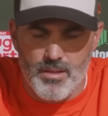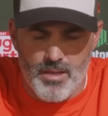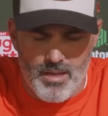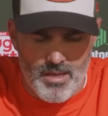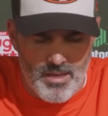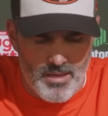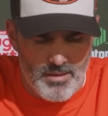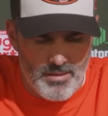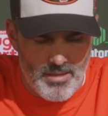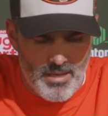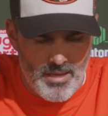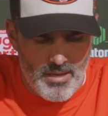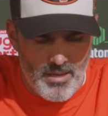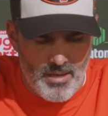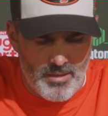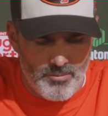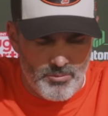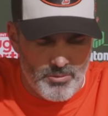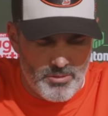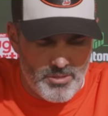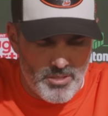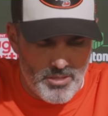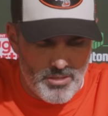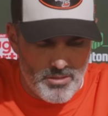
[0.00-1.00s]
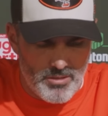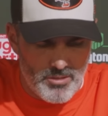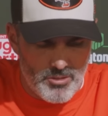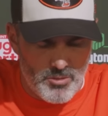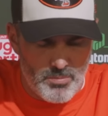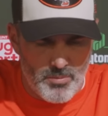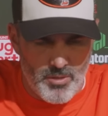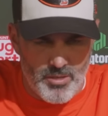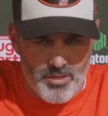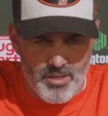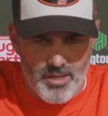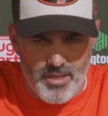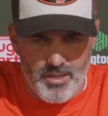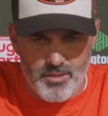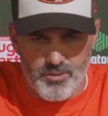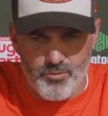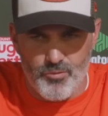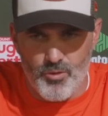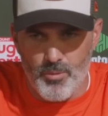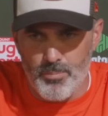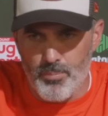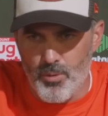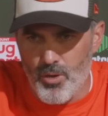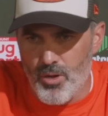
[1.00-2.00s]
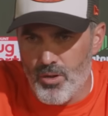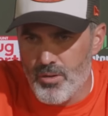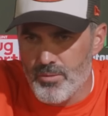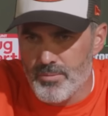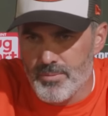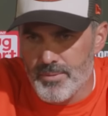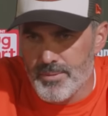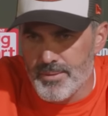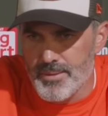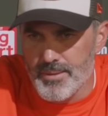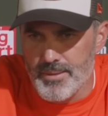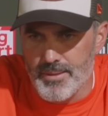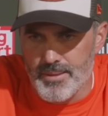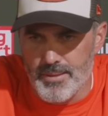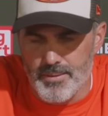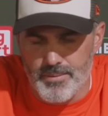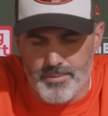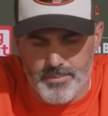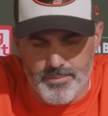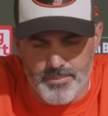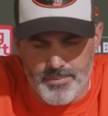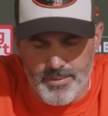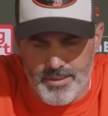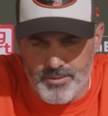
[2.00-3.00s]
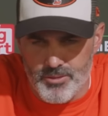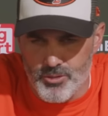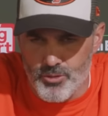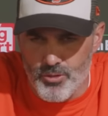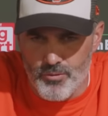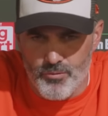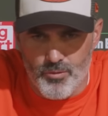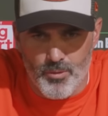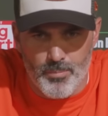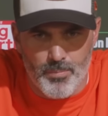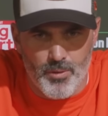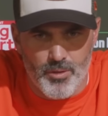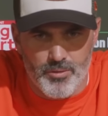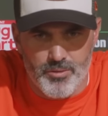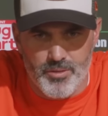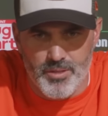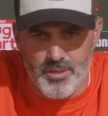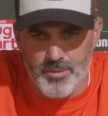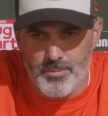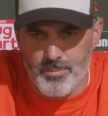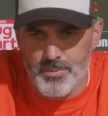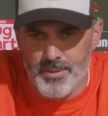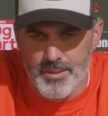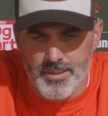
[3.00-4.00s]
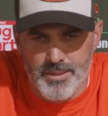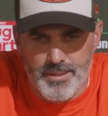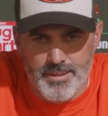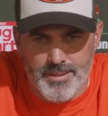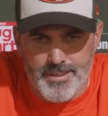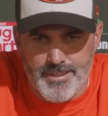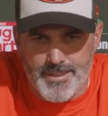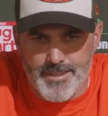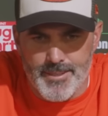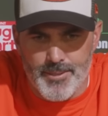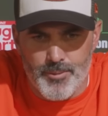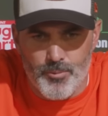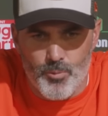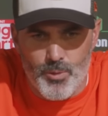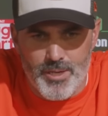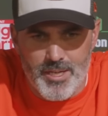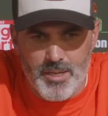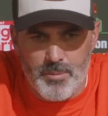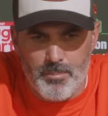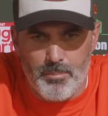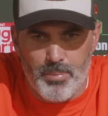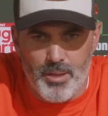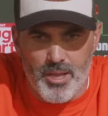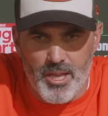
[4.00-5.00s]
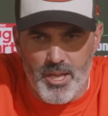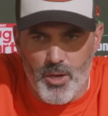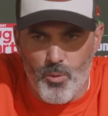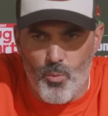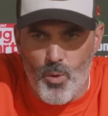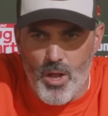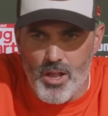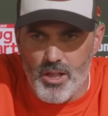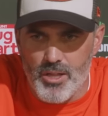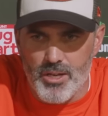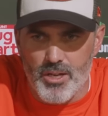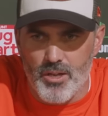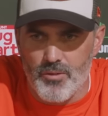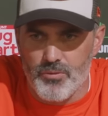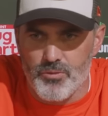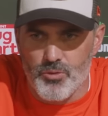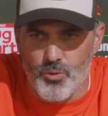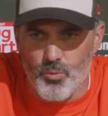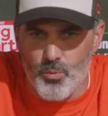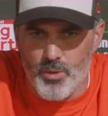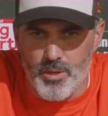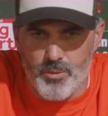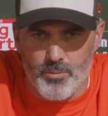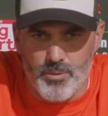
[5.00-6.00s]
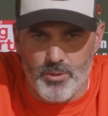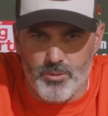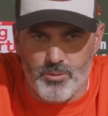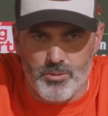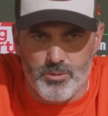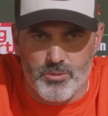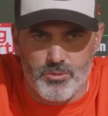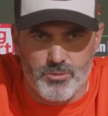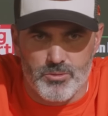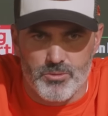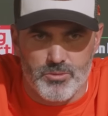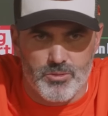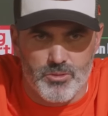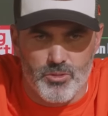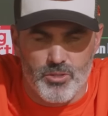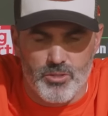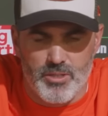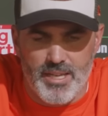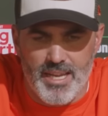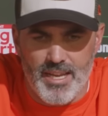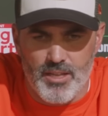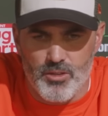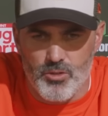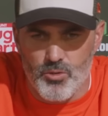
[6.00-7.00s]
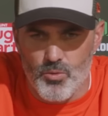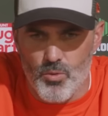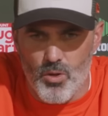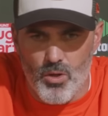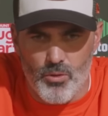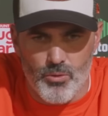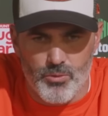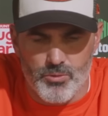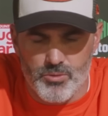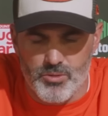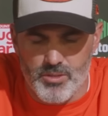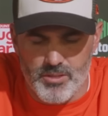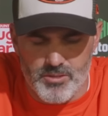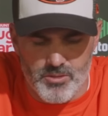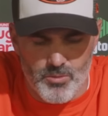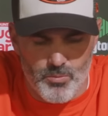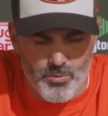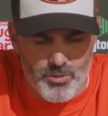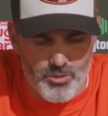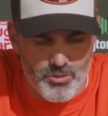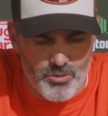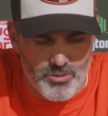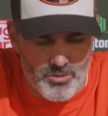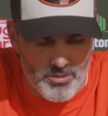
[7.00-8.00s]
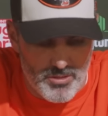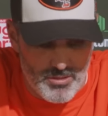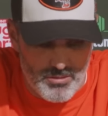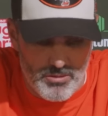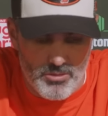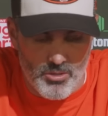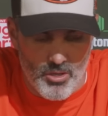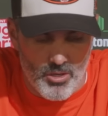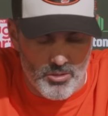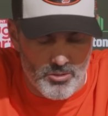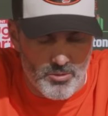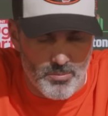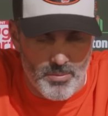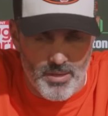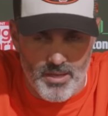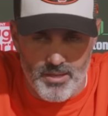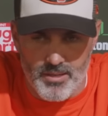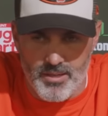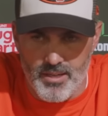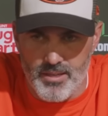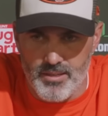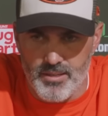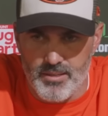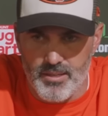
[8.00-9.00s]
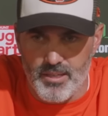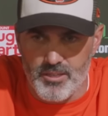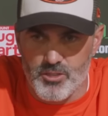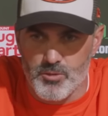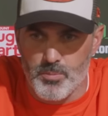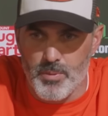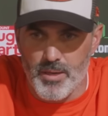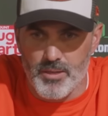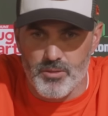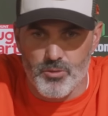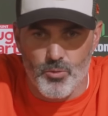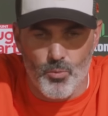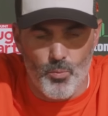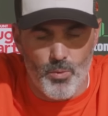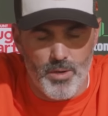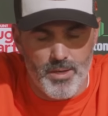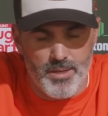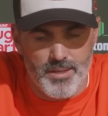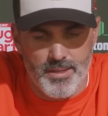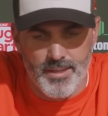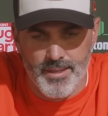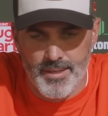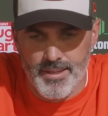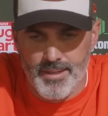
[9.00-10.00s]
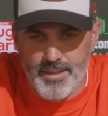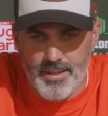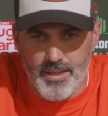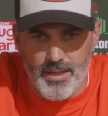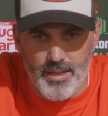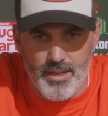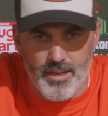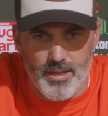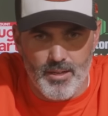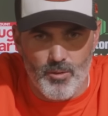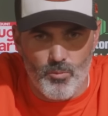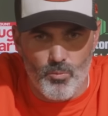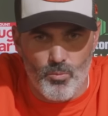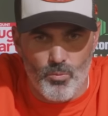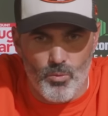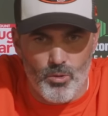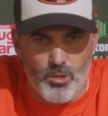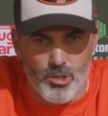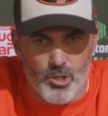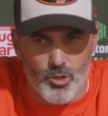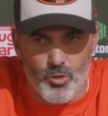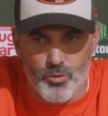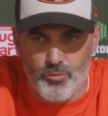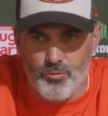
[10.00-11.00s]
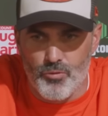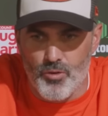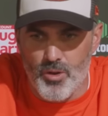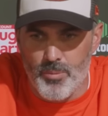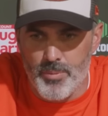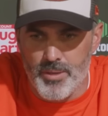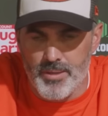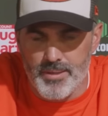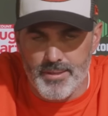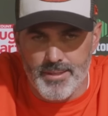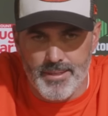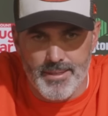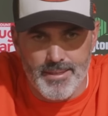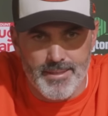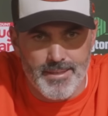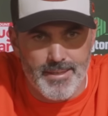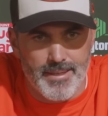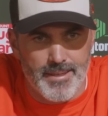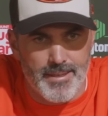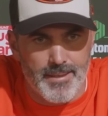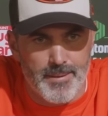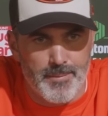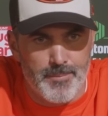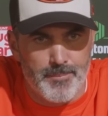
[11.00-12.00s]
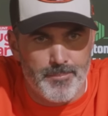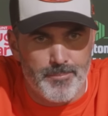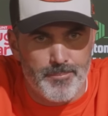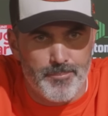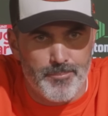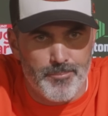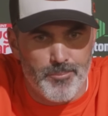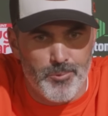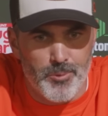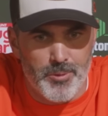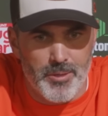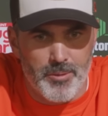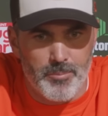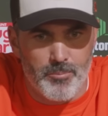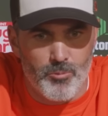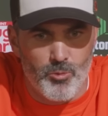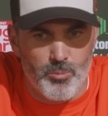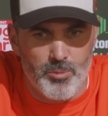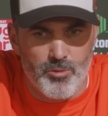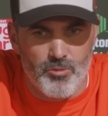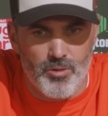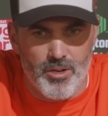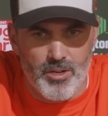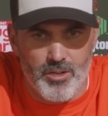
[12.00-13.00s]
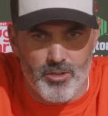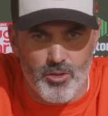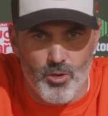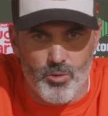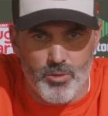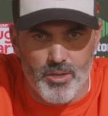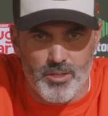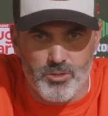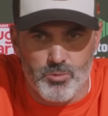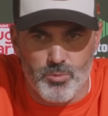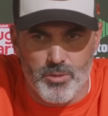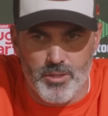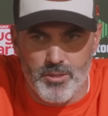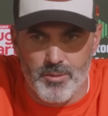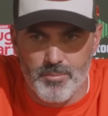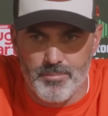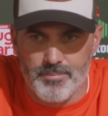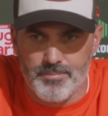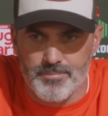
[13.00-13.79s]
Yeah, I would tell you this, Mary Kay, it's football. That's a good football team. We didn't play well enough to win. You can't do all those things that we just talked about and expect to win. We'll learn from it, and we'll be ready to go next week.